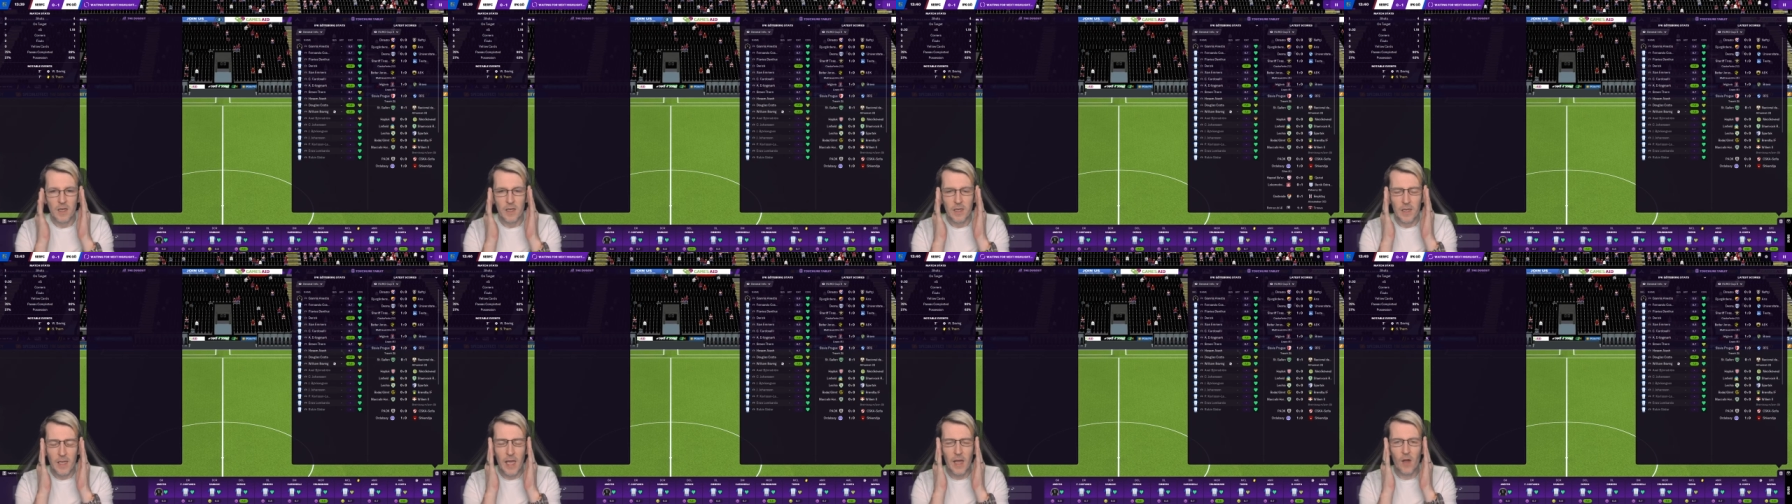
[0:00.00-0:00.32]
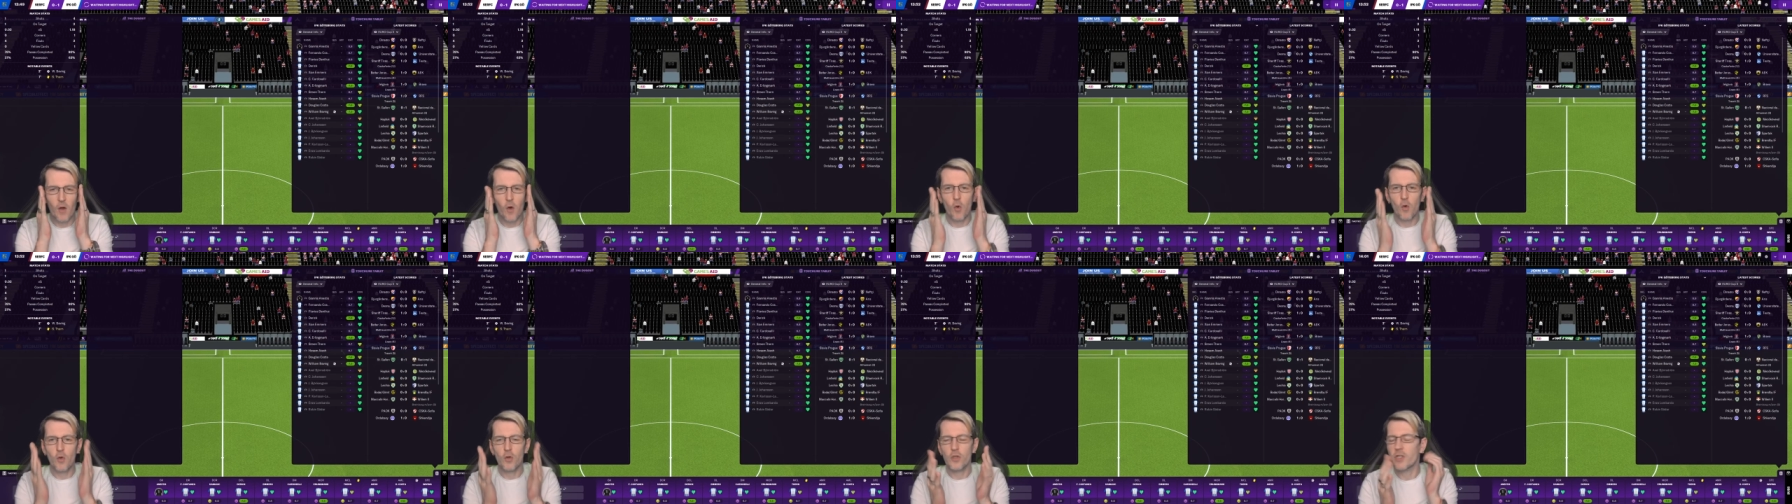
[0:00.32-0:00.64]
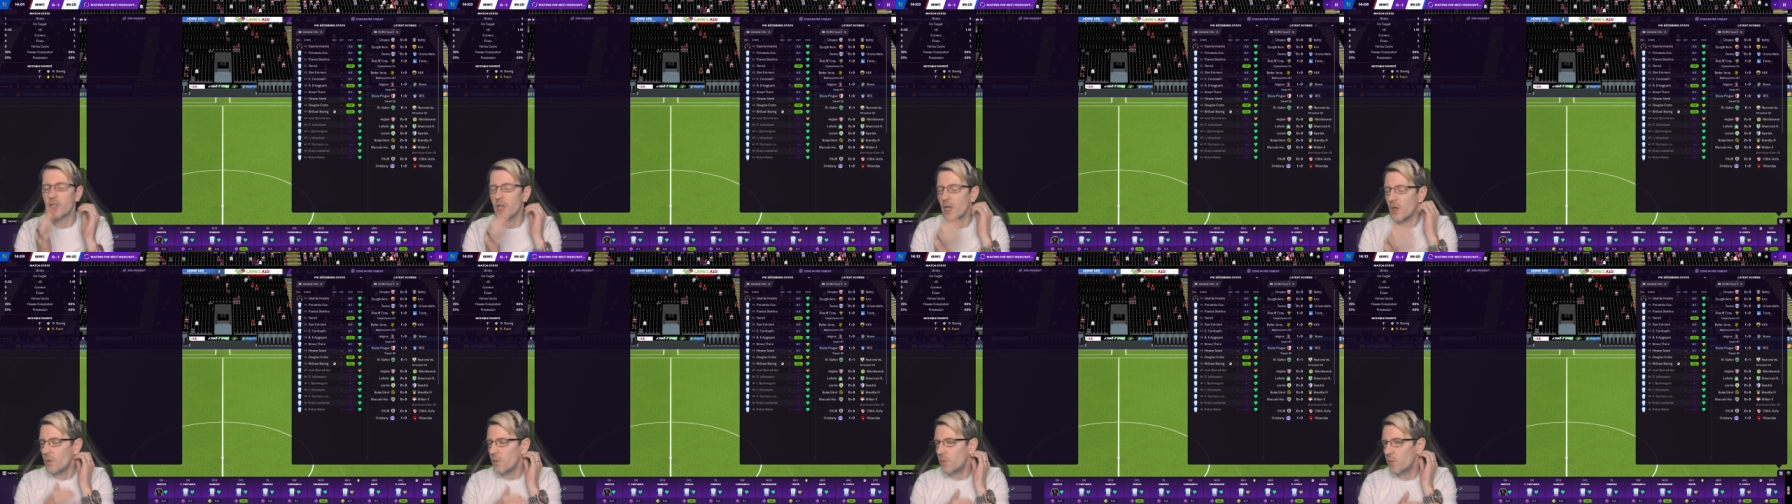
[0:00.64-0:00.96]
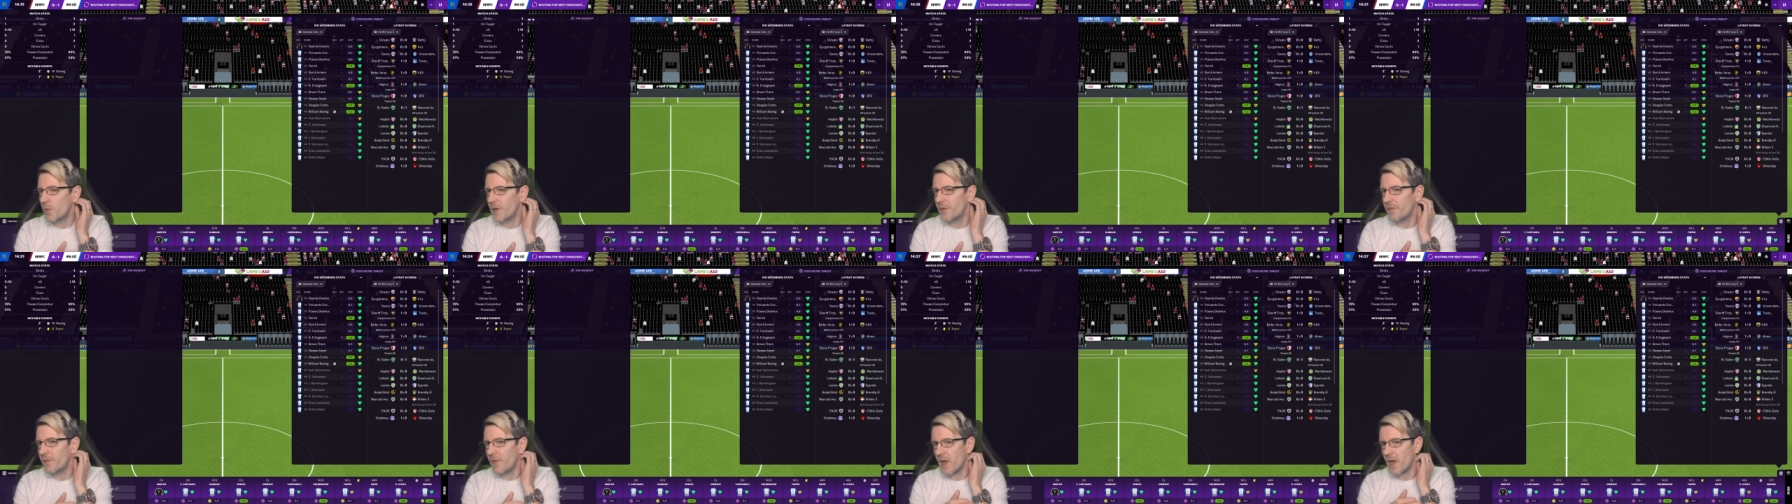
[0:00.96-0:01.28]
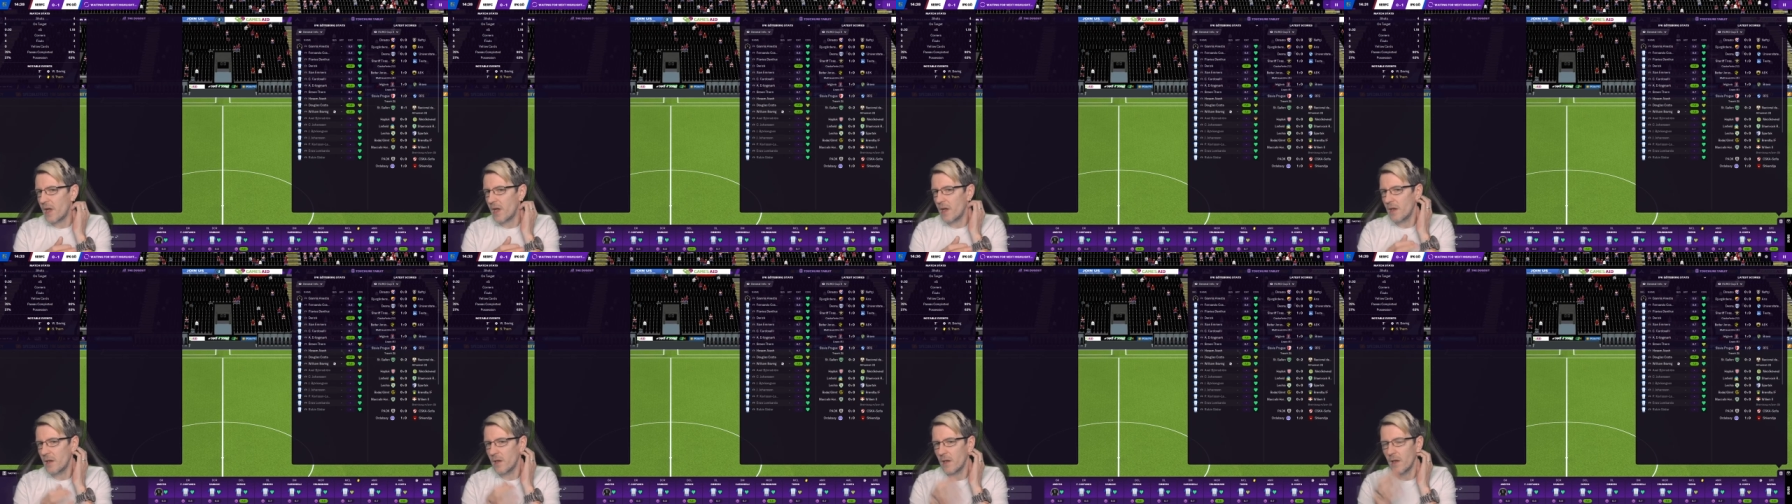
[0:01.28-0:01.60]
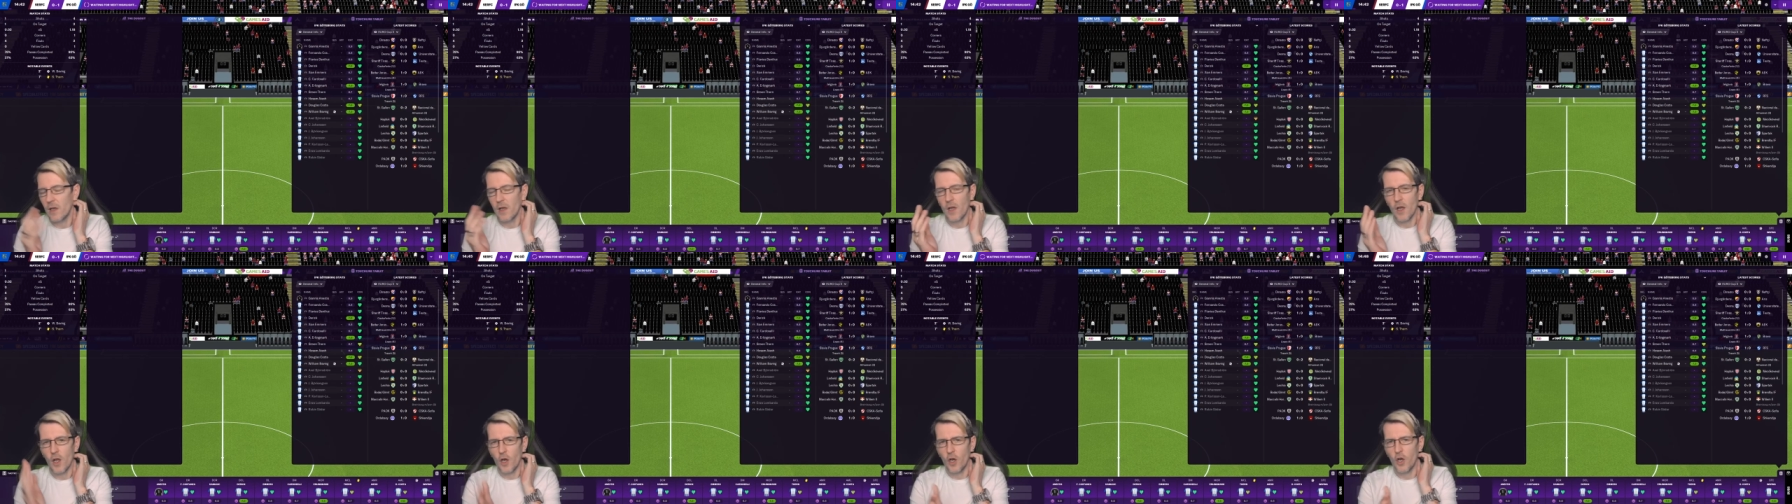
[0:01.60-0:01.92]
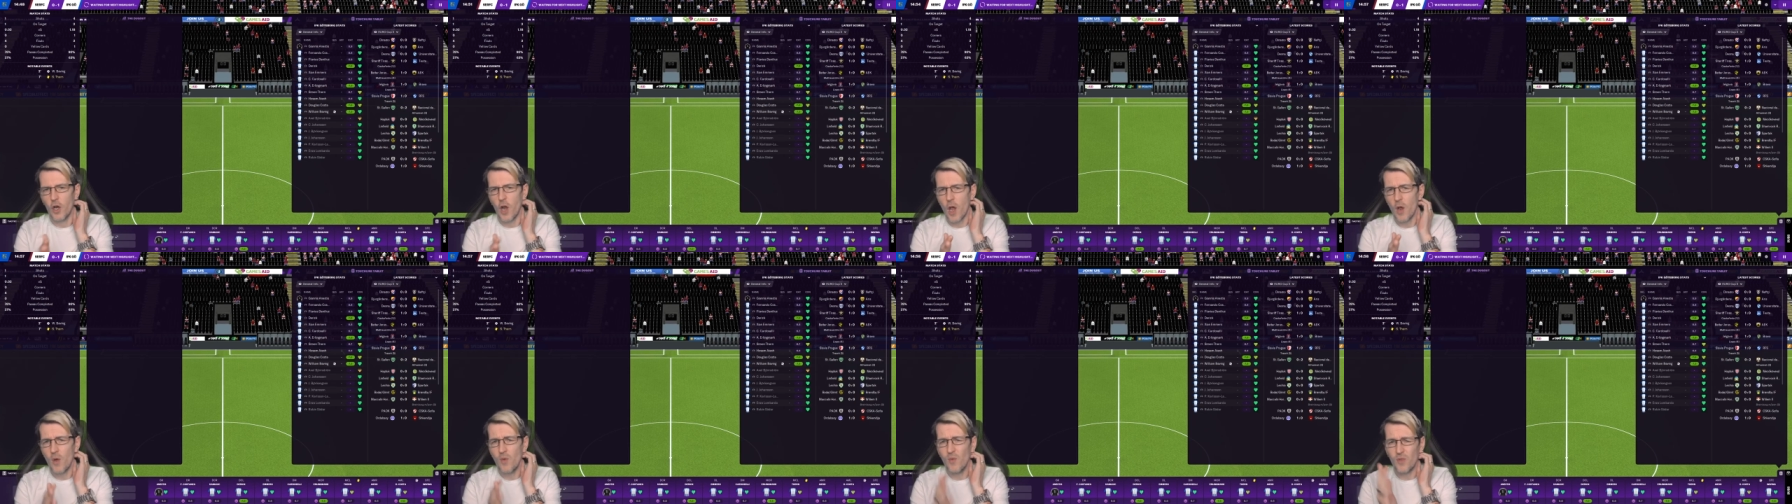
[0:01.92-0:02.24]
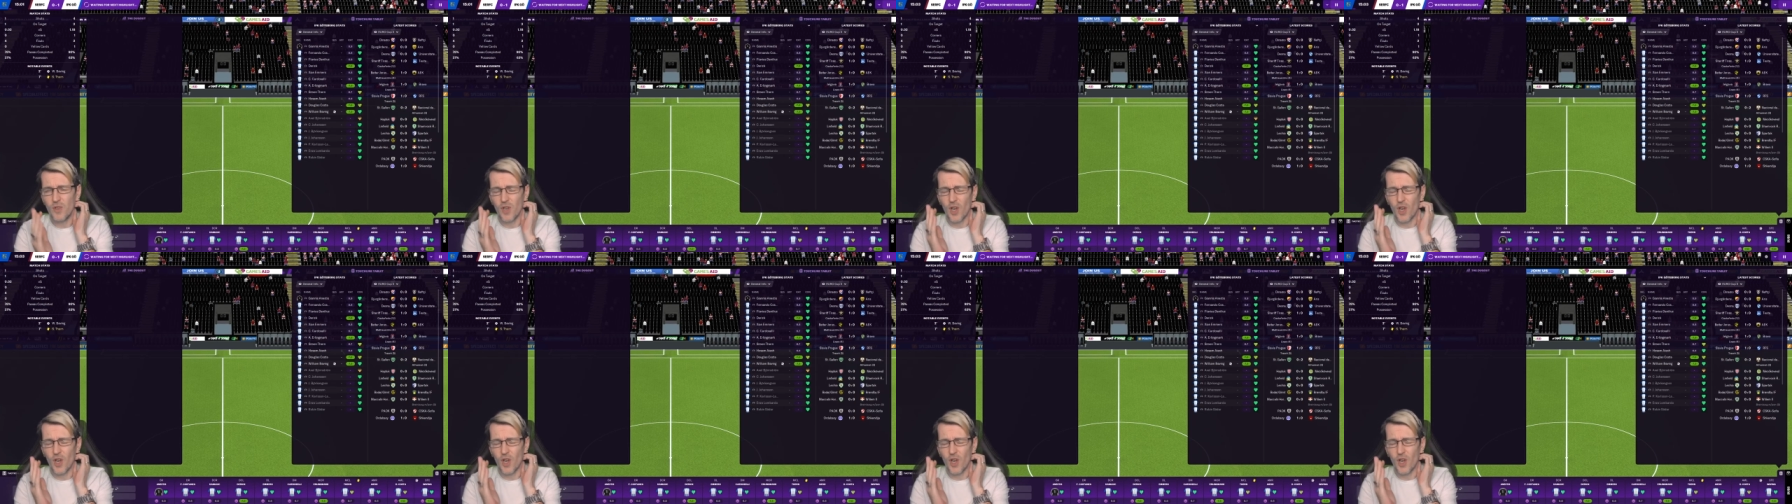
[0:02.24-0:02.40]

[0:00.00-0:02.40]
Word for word: Yeah, also, with uh, loaned